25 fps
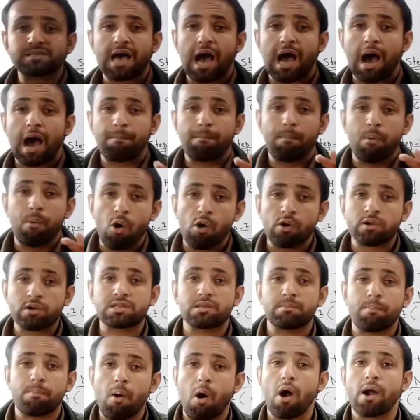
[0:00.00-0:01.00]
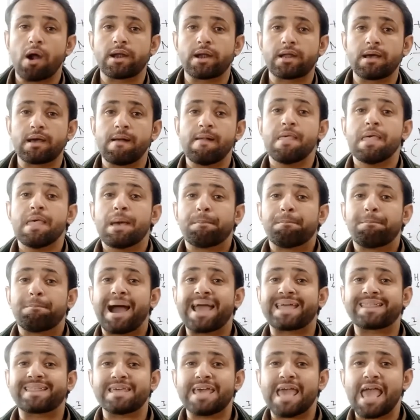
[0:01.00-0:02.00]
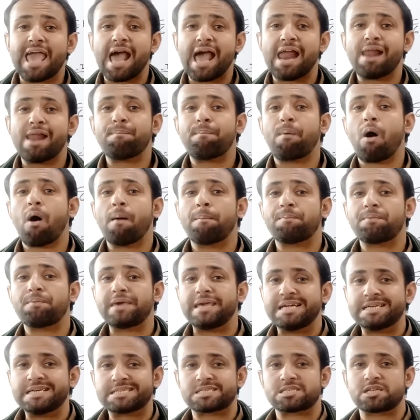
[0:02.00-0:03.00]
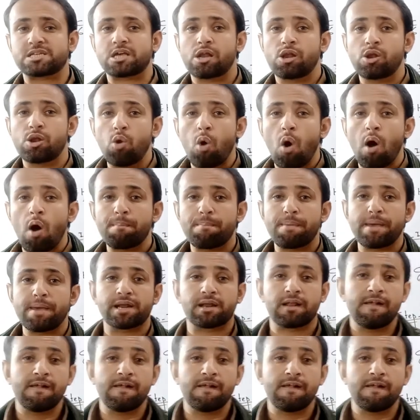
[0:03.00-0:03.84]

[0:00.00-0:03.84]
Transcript: a fourth bond, by the help of its lone pair,